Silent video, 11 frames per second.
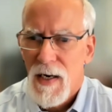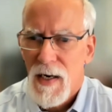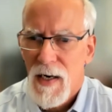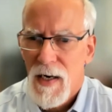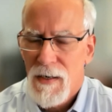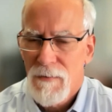
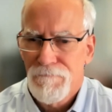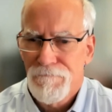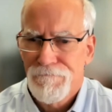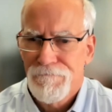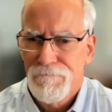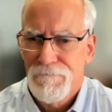Um,
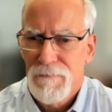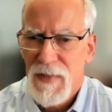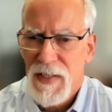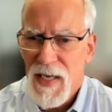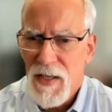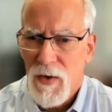
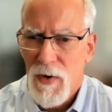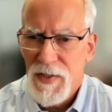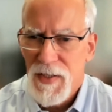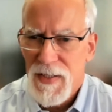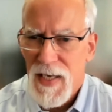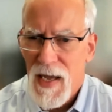the second
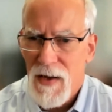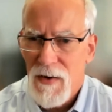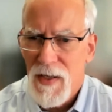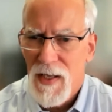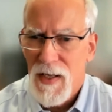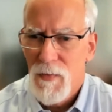question is, how
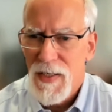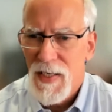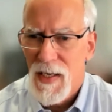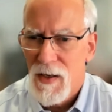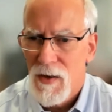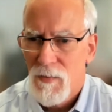can we
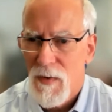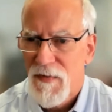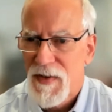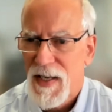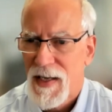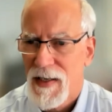tell when
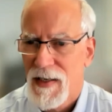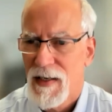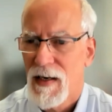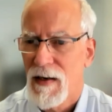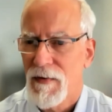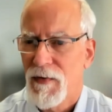we've taken
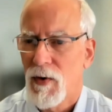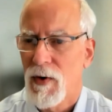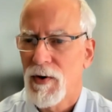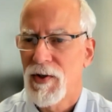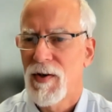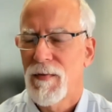enough
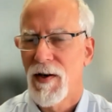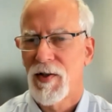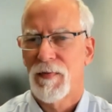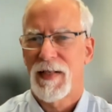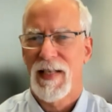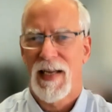or too
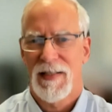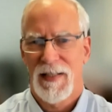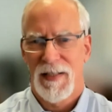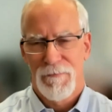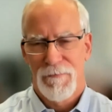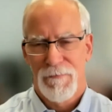much
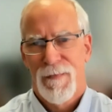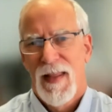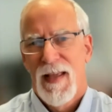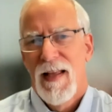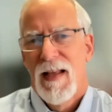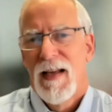potassium?
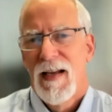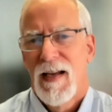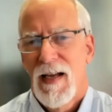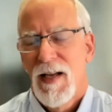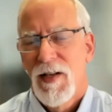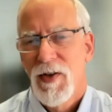
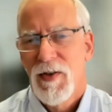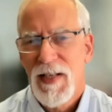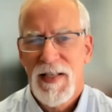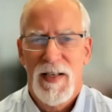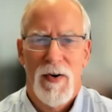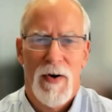So
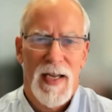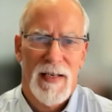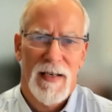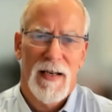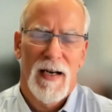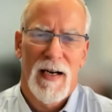this is a
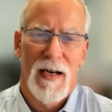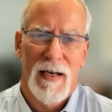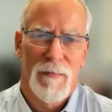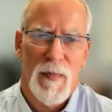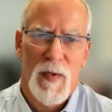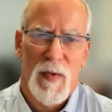great
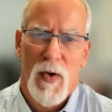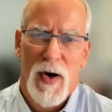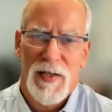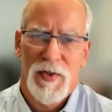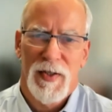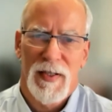um,
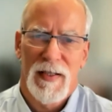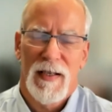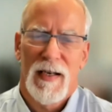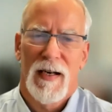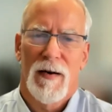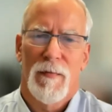question.
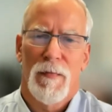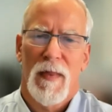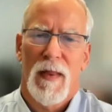Um,